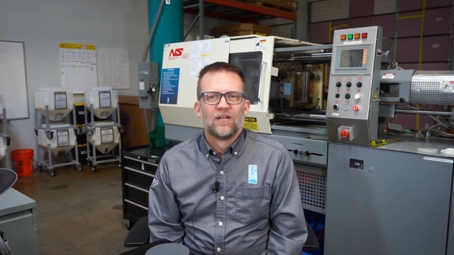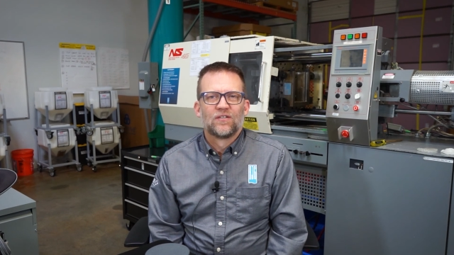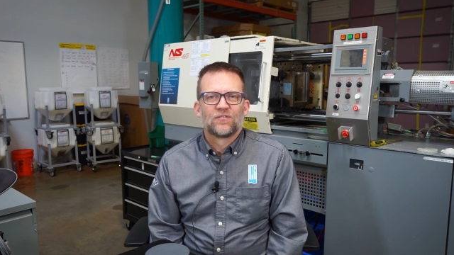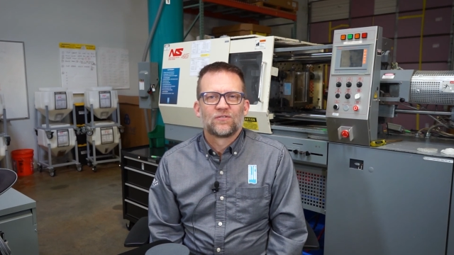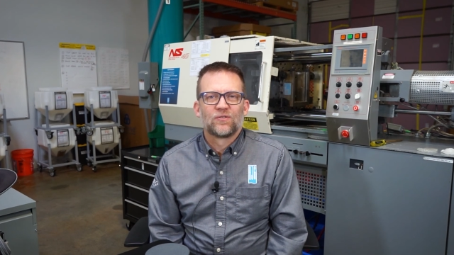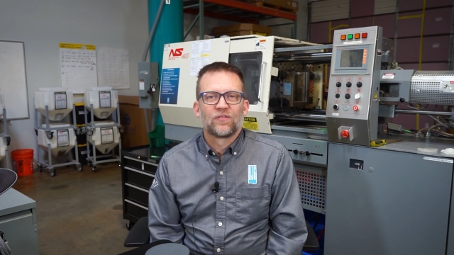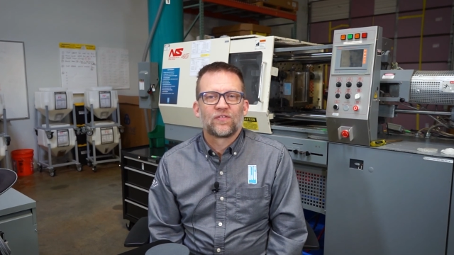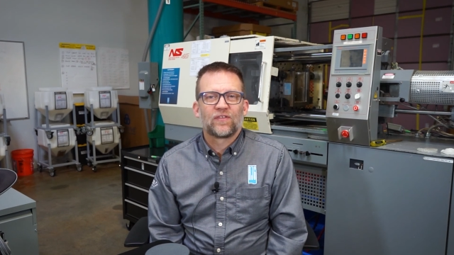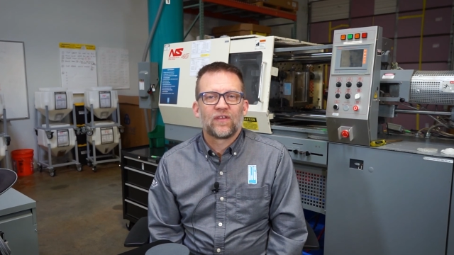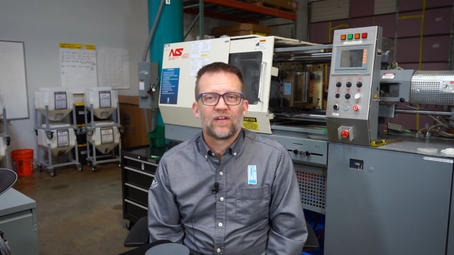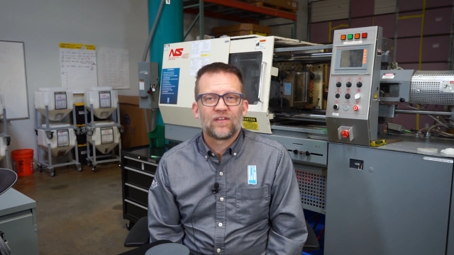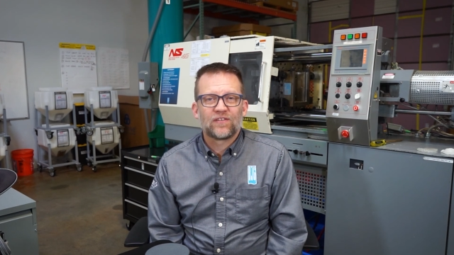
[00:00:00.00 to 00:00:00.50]

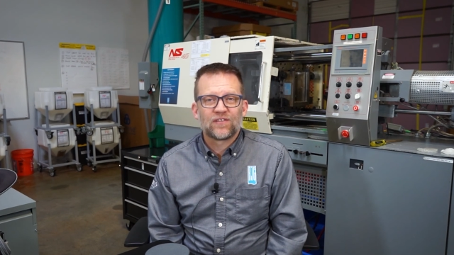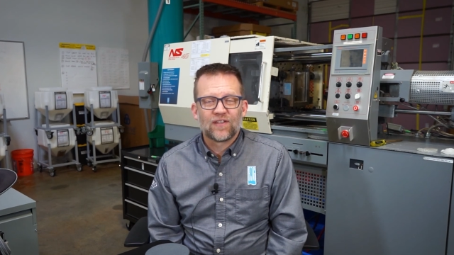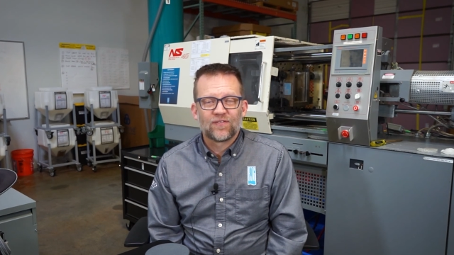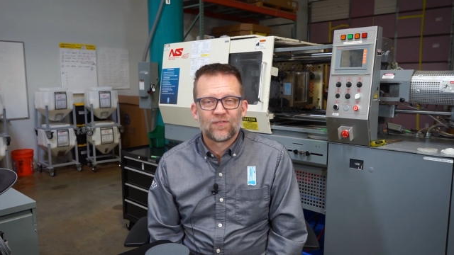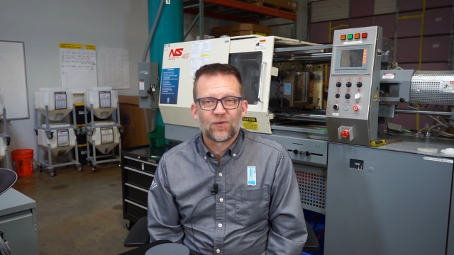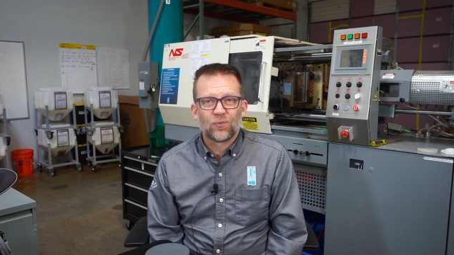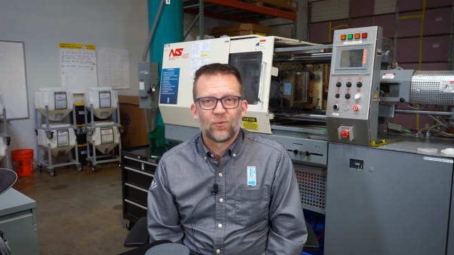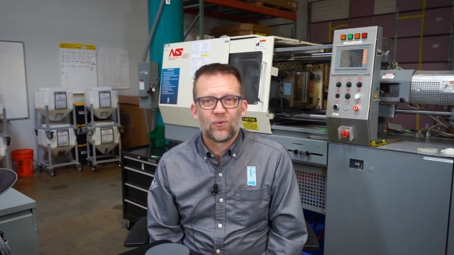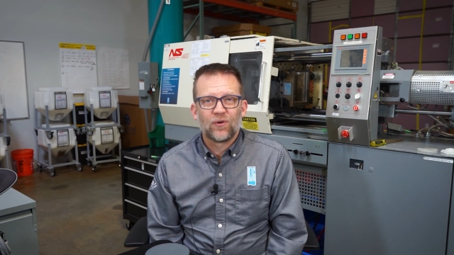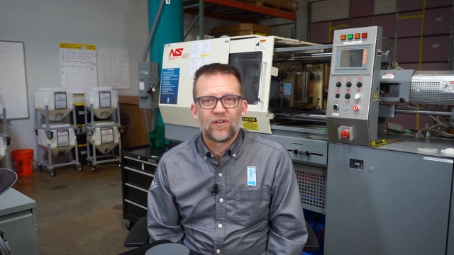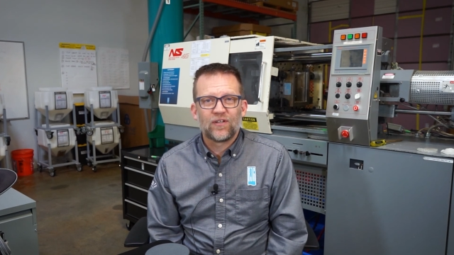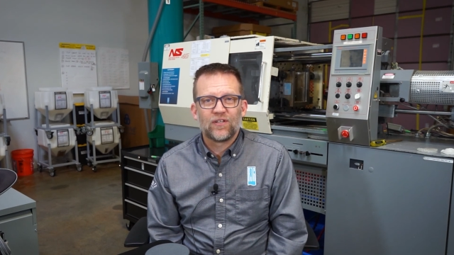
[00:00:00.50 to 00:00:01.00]
So thanks
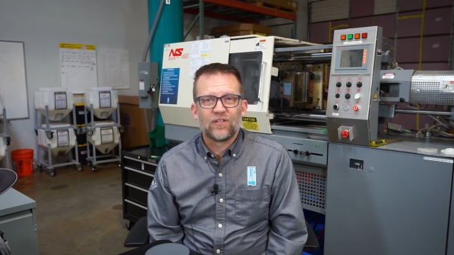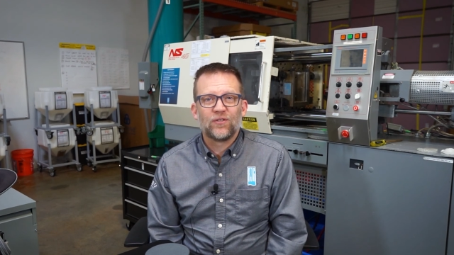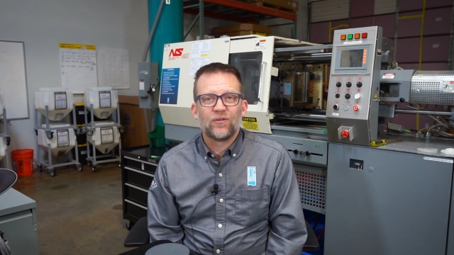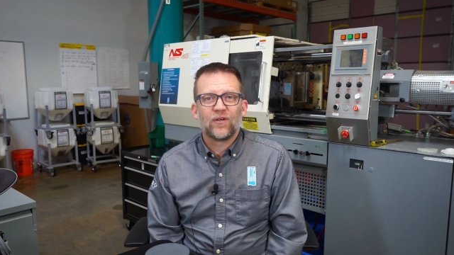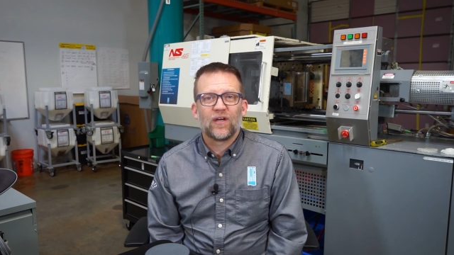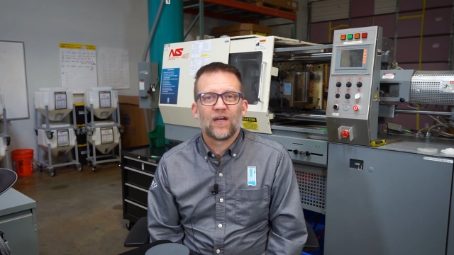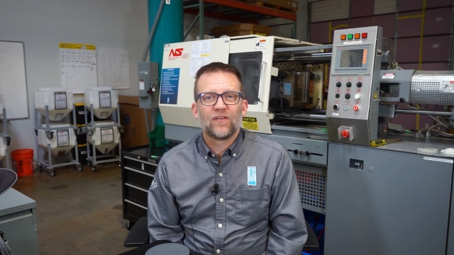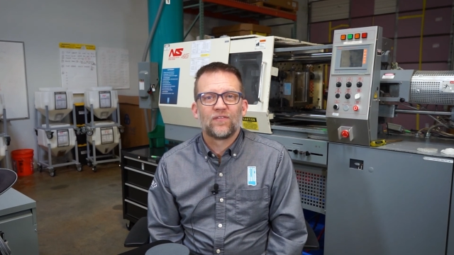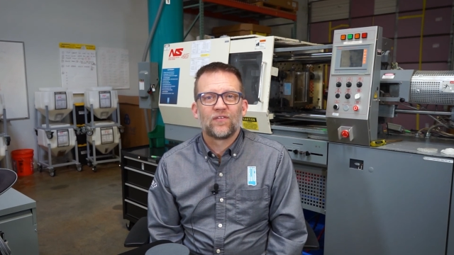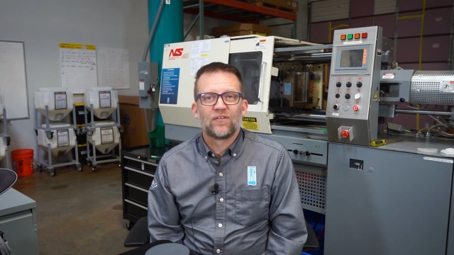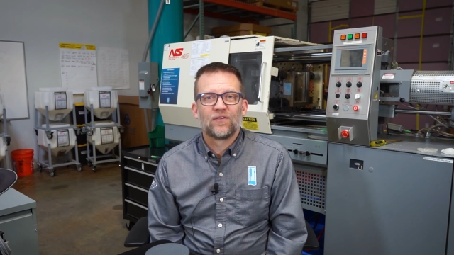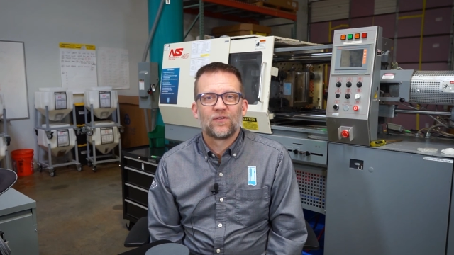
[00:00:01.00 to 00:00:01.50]
everyone, and you
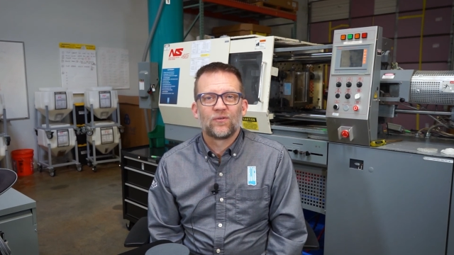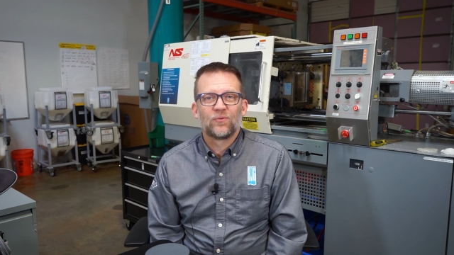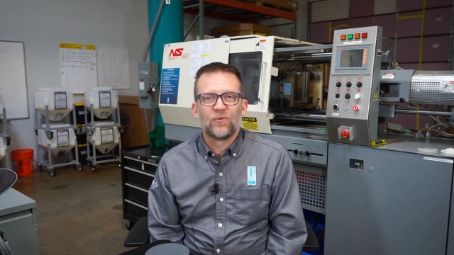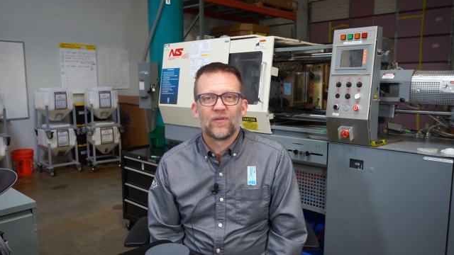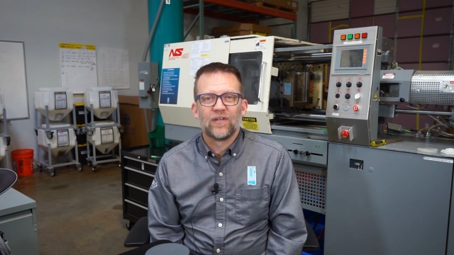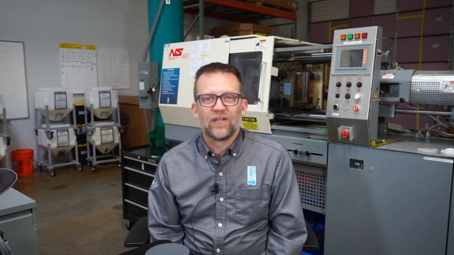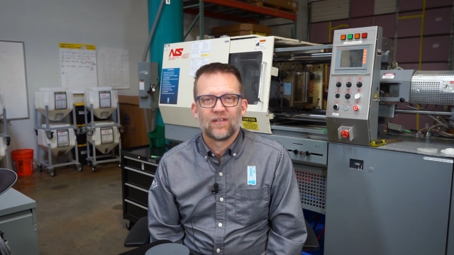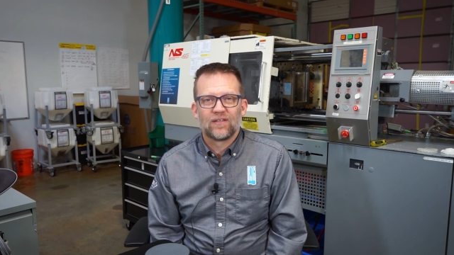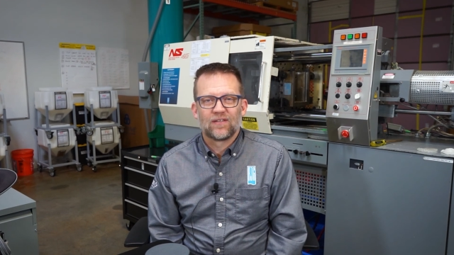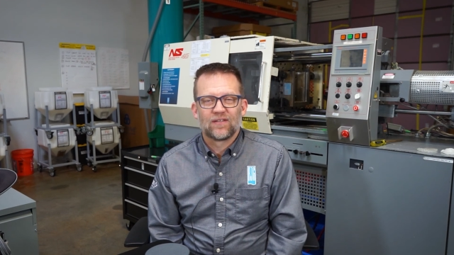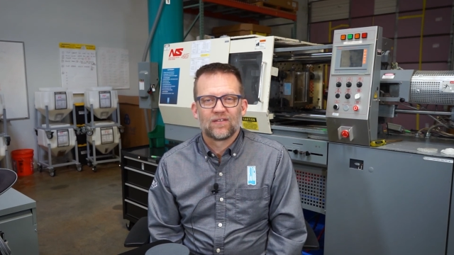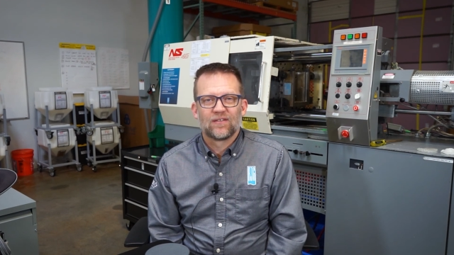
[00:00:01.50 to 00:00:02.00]
have a good
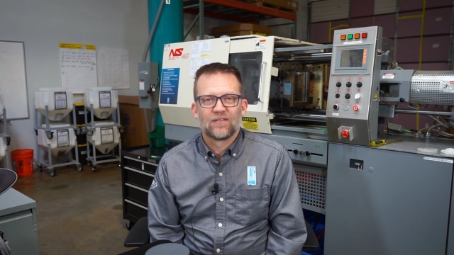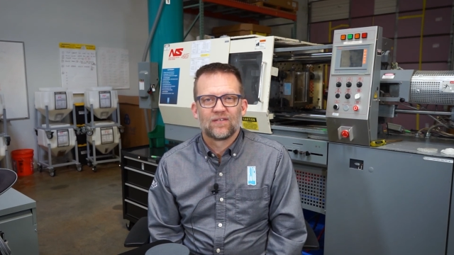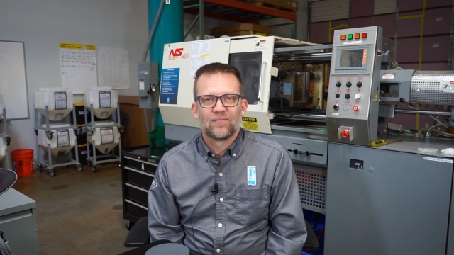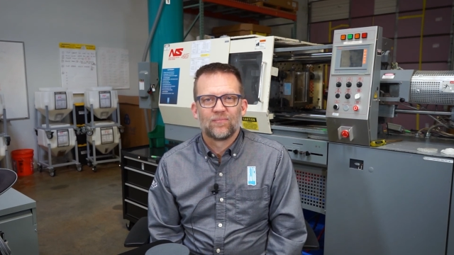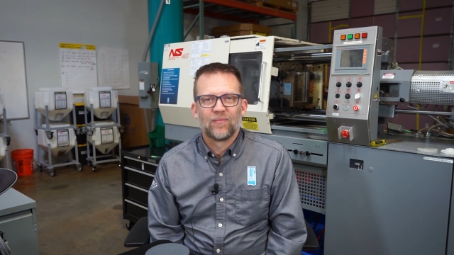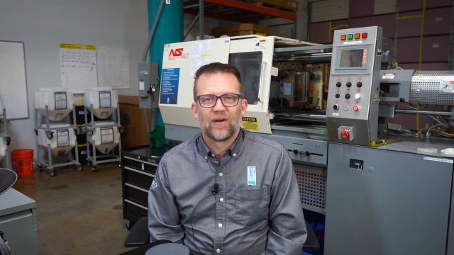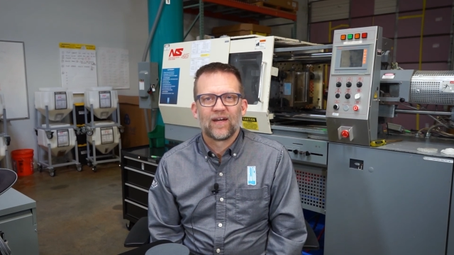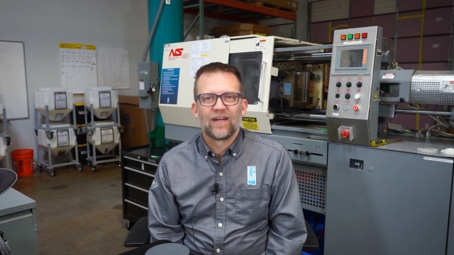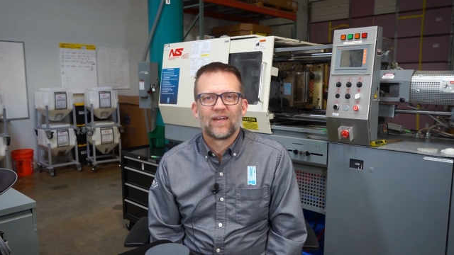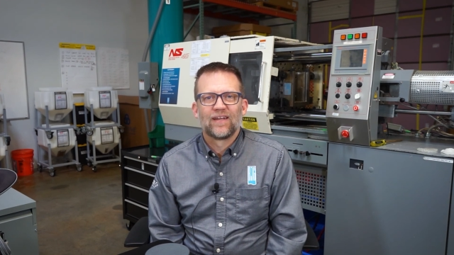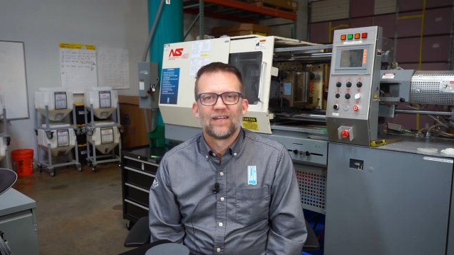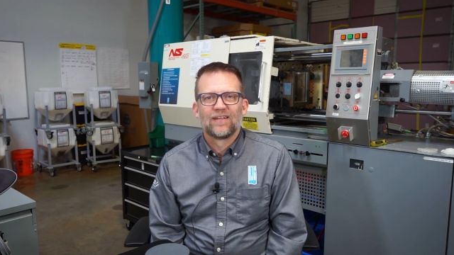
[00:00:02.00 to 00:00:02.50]
week.
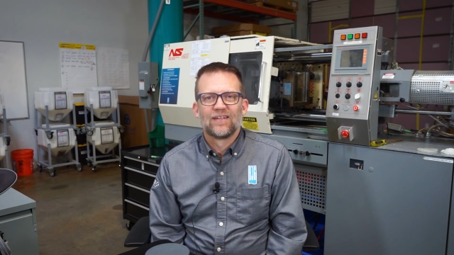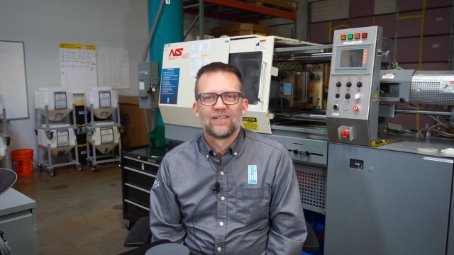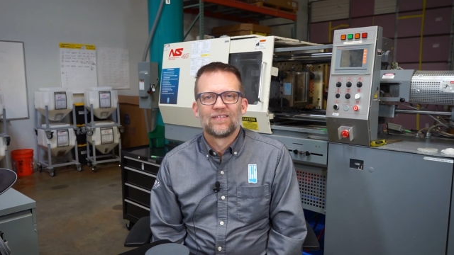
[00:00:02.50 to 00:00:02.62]
Bye.